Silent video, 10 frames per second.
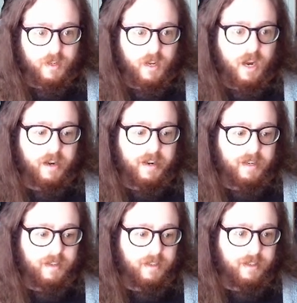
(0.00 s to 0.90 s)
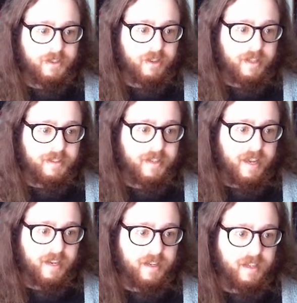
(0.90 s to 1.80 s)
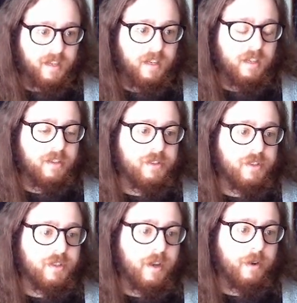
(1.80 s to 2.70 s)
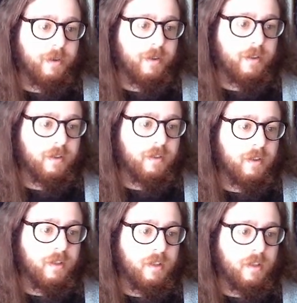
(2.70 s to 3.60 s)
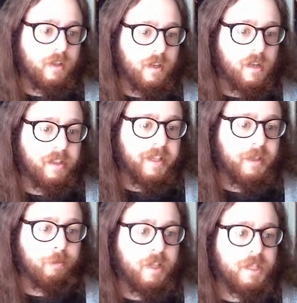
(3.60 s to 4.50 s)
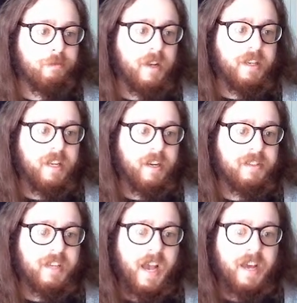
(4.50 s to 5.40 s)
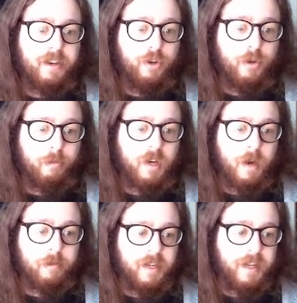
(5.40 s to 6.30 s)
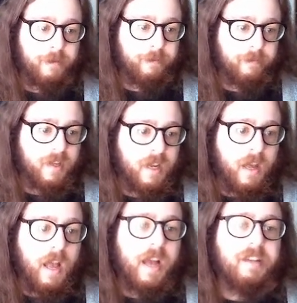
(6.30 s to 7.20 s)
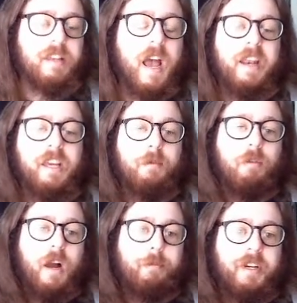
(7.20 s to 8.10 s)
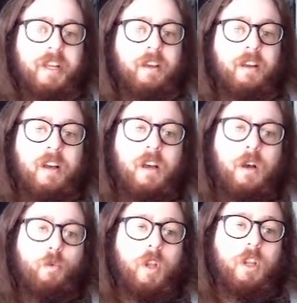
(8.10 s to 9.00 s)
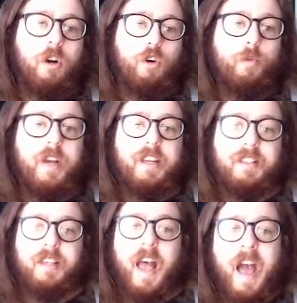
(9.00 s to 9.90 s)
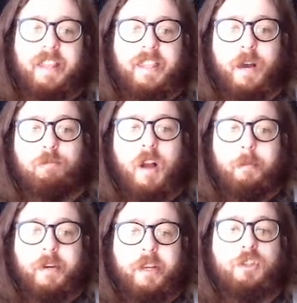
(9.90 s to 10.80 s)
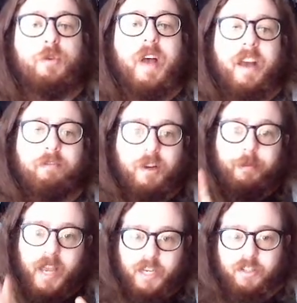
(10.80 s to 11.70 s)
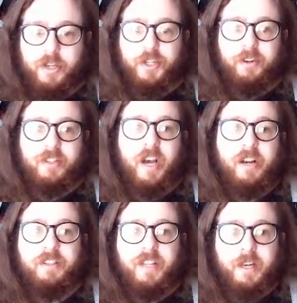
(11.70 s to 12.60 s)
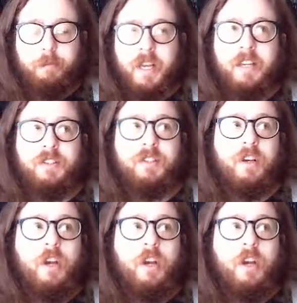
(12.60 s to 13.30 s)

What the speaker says: Alright, let's try this again. So, I'll click the plus button here to add a new property. And adding a property will always add that property to every page in your entire database.